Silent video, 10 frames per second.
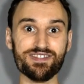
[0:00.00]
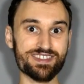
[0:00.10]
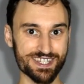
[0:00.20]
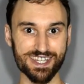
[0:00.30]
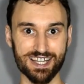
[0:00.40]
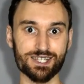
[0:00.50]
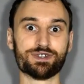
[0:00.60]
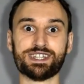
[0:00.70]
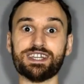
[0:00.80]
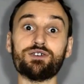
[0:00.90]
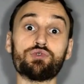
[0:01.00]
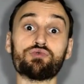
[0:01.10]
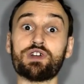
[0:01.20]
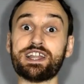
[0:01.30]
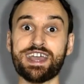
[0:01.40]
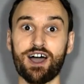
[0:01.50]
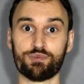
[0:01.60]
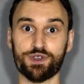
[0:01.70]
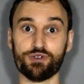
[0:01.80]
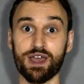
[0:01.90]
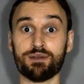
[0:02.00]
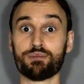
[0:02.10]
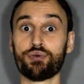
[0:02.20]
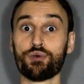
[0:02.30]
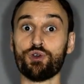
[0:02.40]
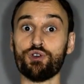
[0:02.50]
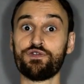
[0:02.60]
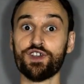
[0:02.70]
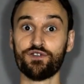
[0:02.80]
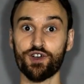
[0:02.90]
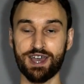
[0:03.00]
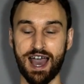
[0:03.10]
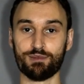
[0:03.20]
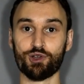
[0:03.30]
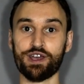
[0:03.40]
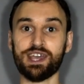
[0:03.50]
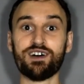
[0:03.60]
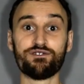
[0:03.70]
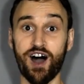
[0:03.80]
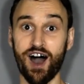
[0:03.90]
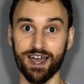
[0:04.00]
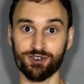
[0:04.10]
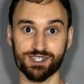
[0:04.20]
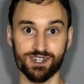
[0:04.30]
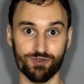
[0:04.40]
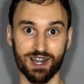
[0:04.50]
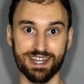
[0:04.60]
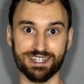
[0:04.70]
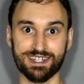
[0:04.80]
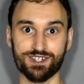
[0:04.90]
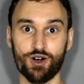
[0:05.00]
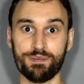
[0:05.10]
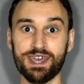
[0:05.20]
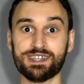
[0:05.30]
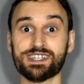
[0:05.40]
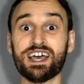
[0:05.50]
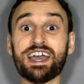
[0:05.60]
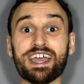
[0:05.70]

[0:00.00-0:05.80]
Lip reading: This activity will really help you improve your vocabulary for IELTS-related topics